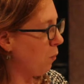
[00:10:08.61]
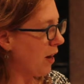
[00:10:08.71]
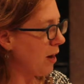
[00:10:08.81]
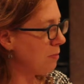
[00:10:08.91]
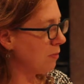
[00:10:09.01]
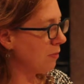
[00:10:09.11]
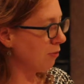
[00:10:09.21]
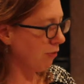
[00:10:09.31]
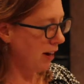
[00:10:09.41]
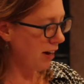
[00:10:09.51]
when I'm
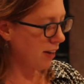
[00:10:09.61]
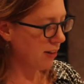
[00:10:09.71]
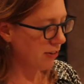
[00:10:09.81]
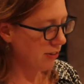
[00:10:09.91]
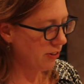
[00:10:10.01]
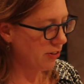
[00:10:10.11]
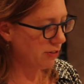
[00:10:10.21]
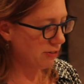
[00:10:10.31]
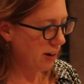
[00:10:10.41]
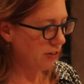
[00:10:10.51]
reading the
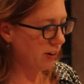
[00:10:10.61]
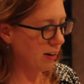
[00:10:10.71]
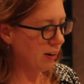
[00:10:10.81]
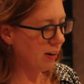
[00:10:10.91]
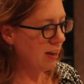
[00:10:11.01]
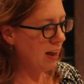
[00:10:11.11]
original Russian